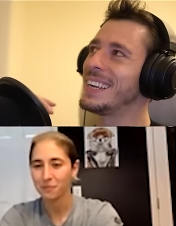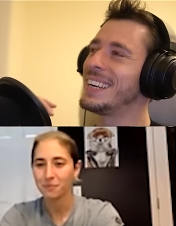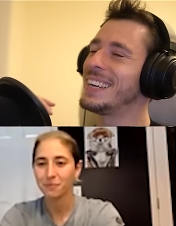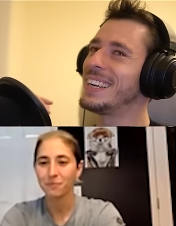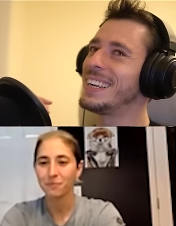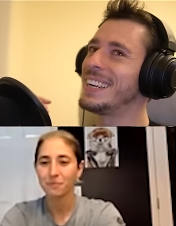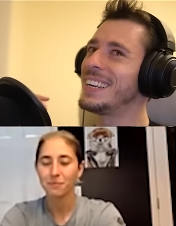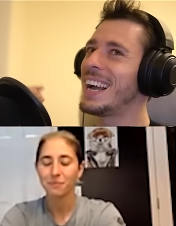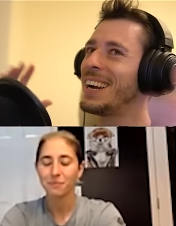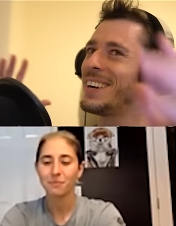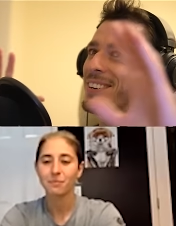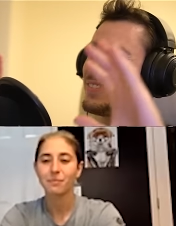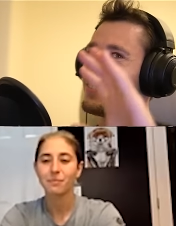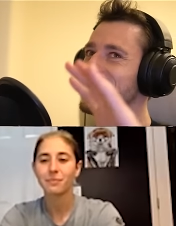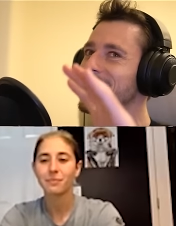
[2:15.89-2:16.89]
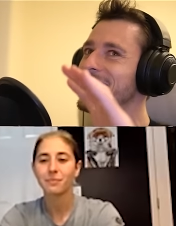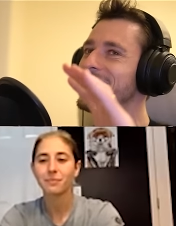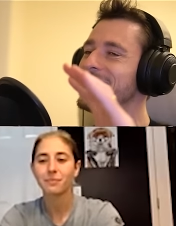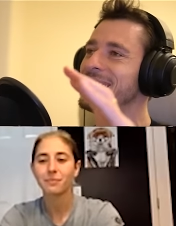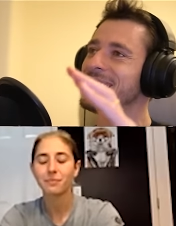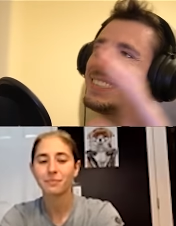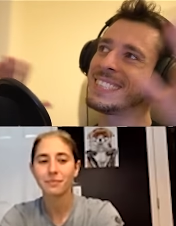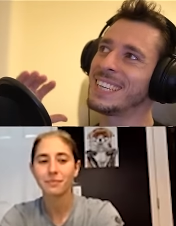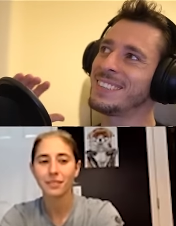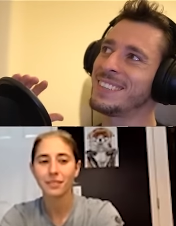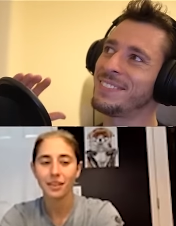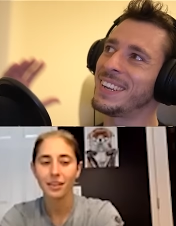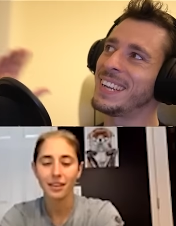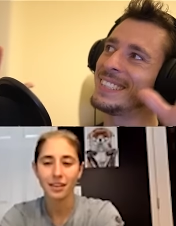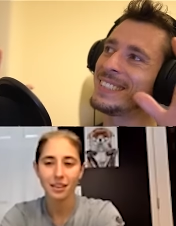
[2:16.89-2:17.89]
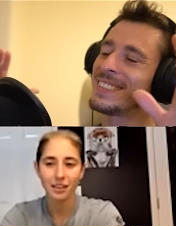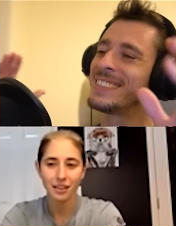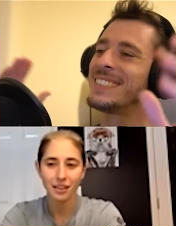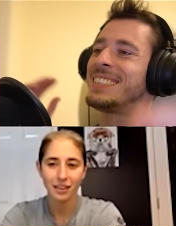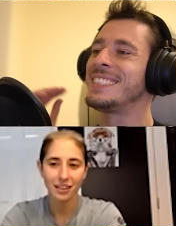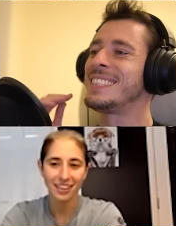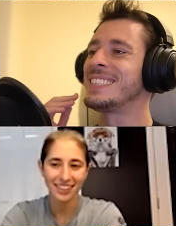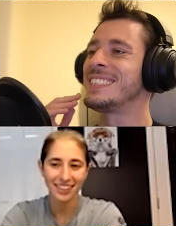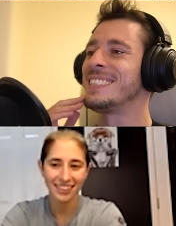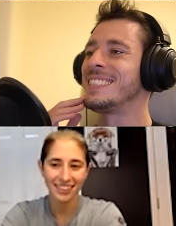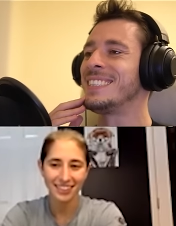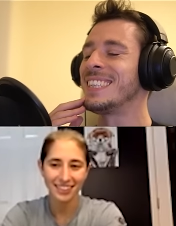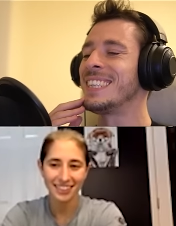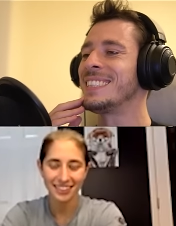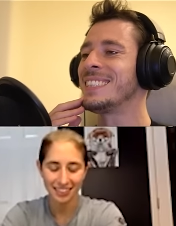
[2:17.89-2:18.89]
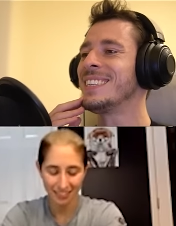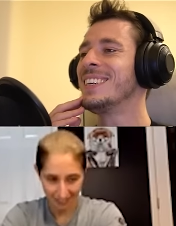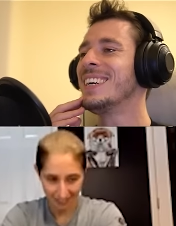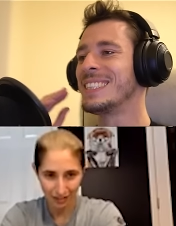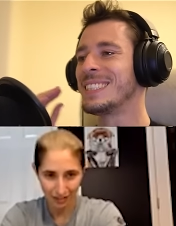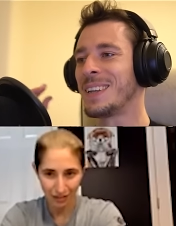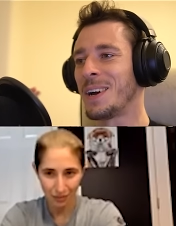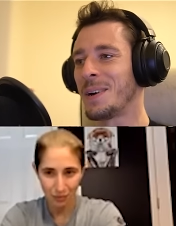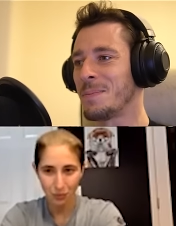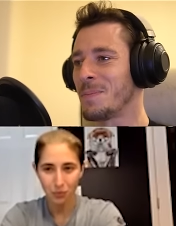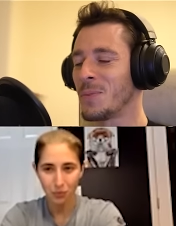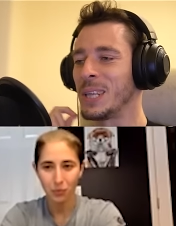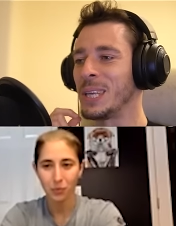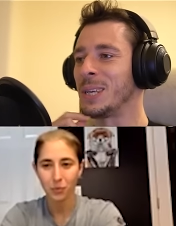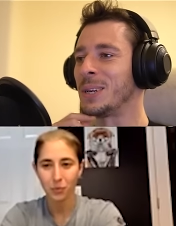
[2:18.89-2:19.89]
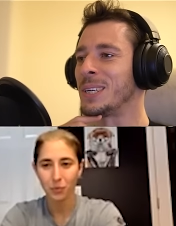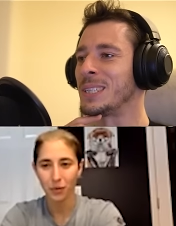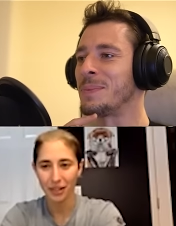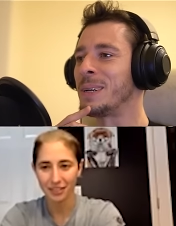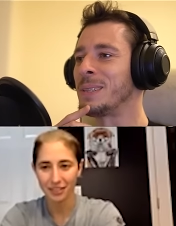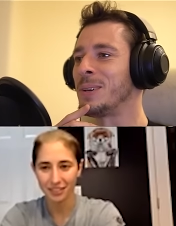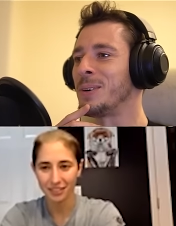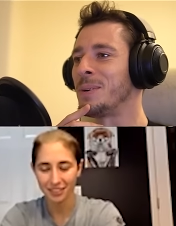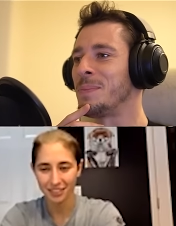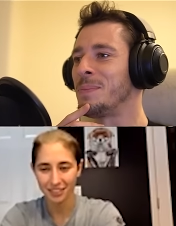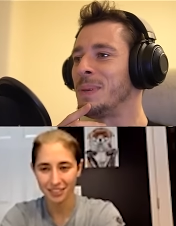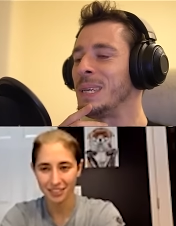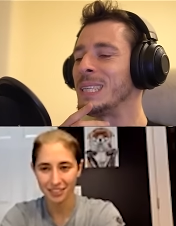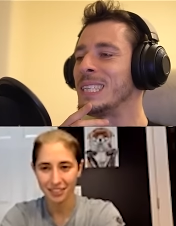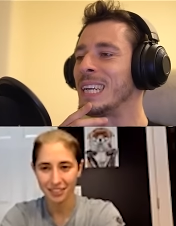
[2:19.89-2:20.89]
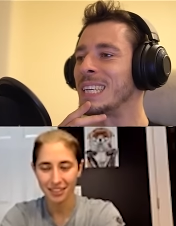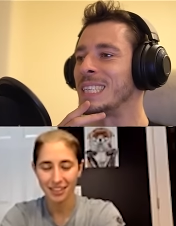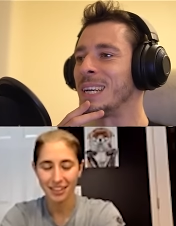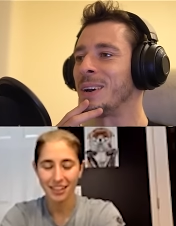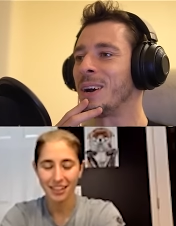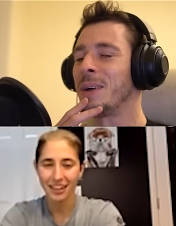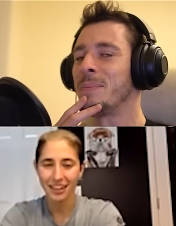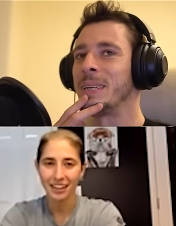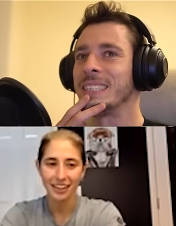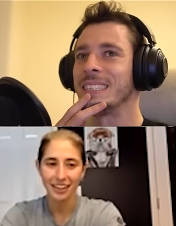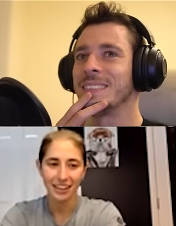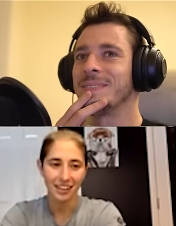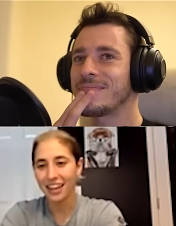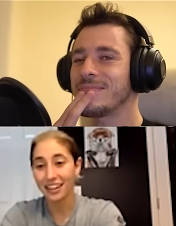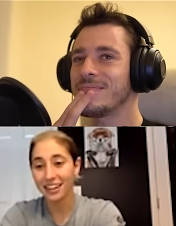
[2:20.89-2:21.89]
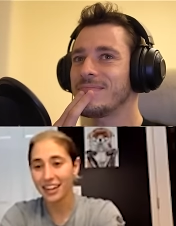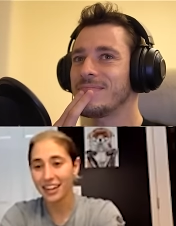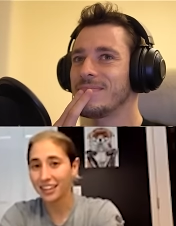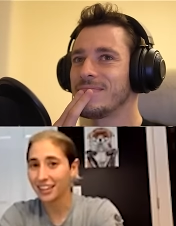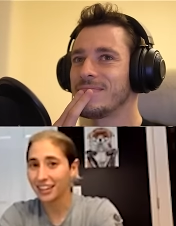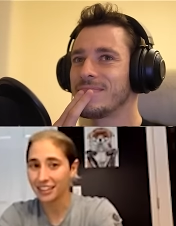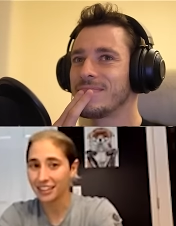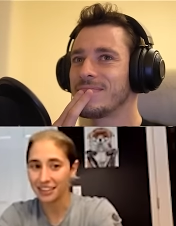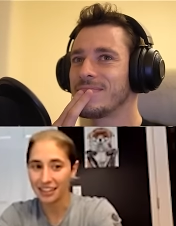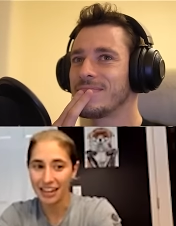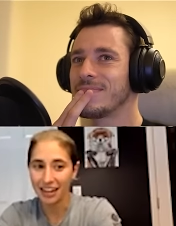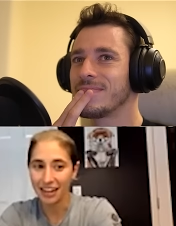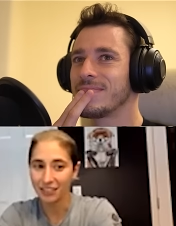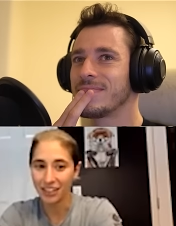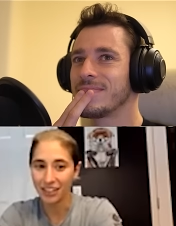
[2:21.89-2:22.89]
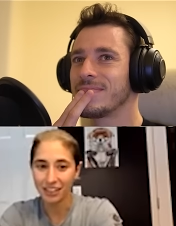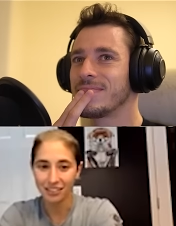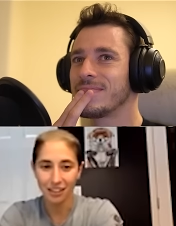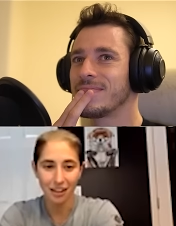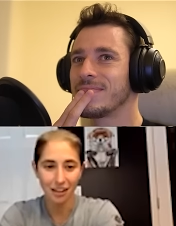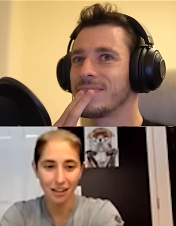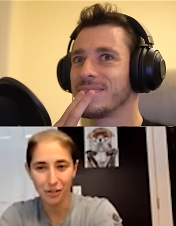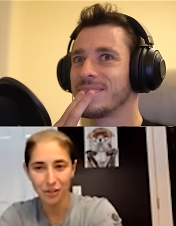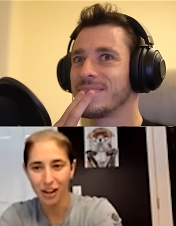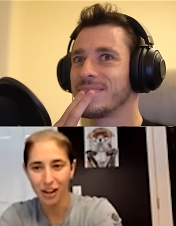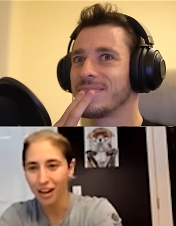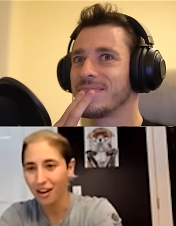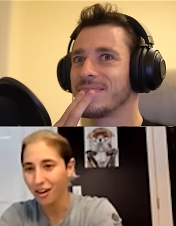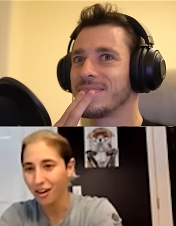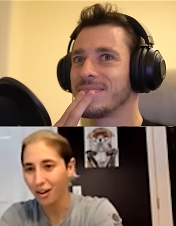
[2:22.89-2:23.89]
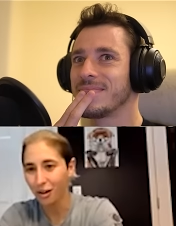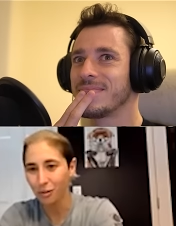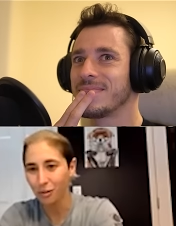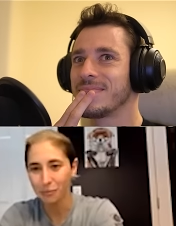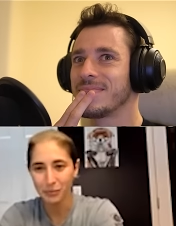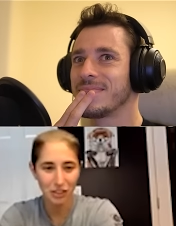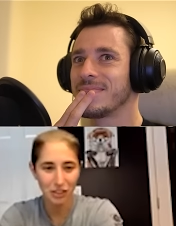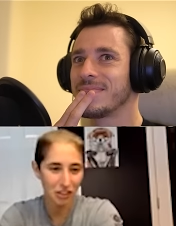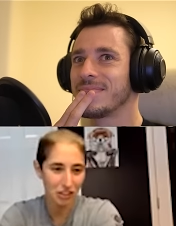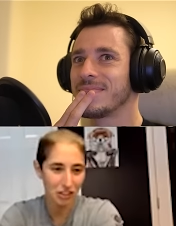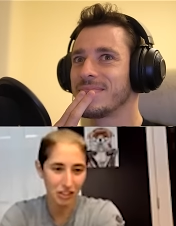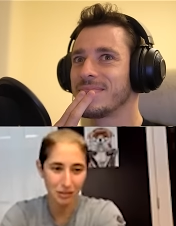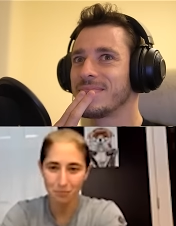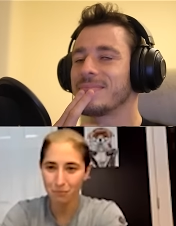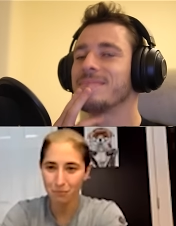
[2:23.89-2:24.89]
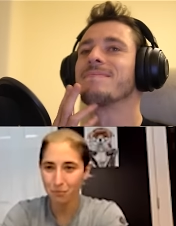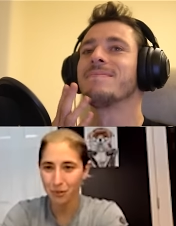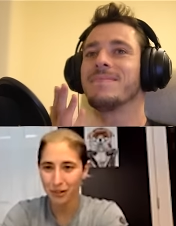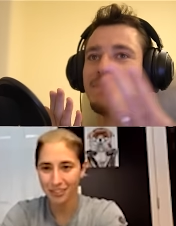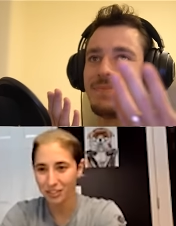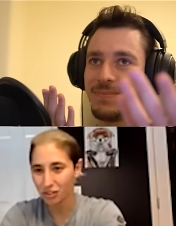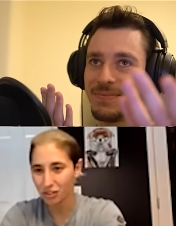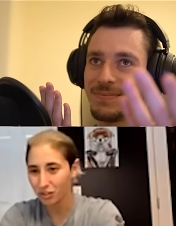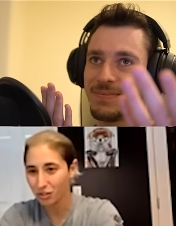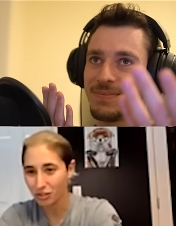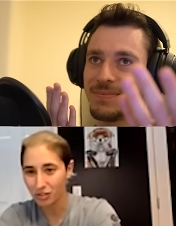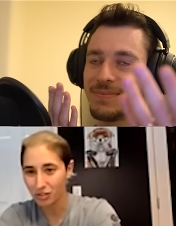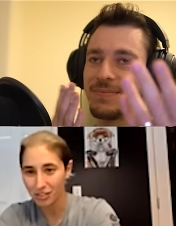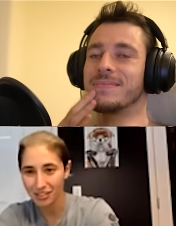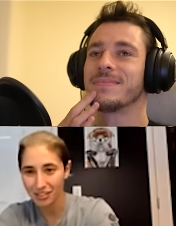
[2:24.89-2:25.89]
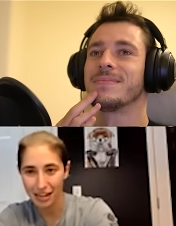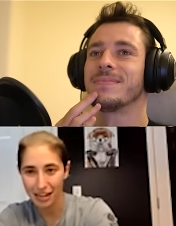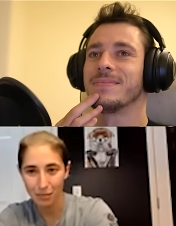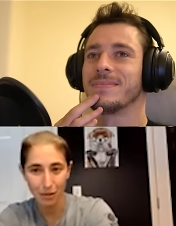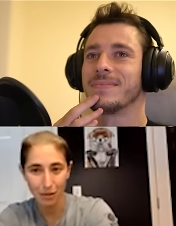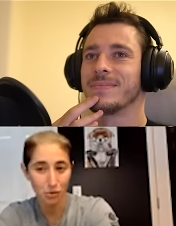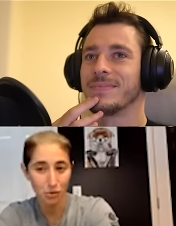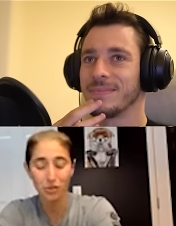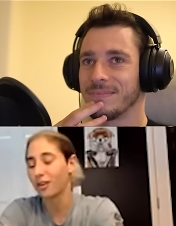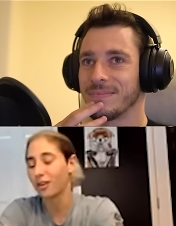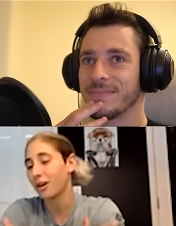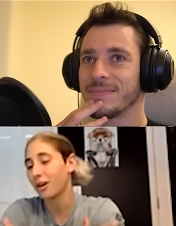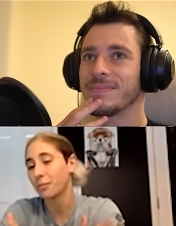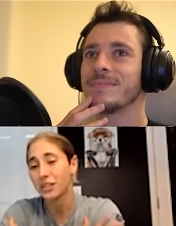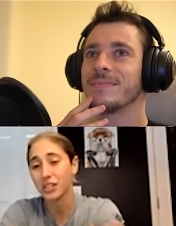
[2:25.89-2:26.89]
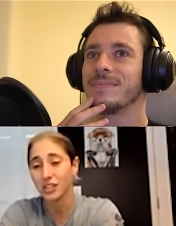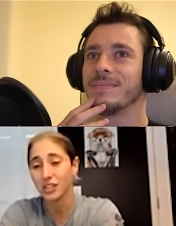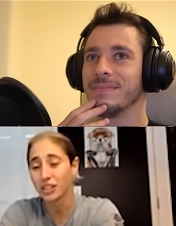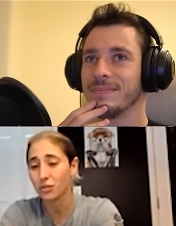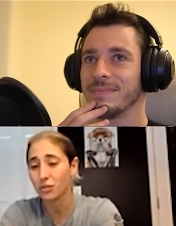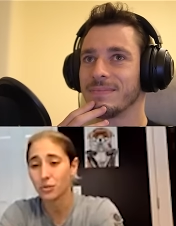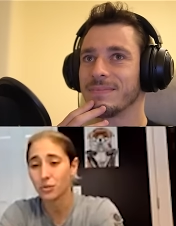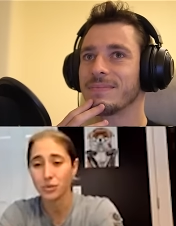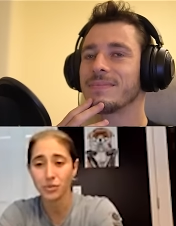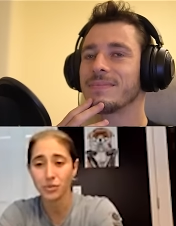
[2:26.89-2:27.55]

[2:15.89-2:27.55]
Speaker 1: uh, are you really doing self defense or is it just jujitsu? So I'm really curious right. about your BJJ comment. Yeah. And
Speaker 2: again, like the caveats of not all BJJ practitioners are the same. And I'm sure there are BJJ schools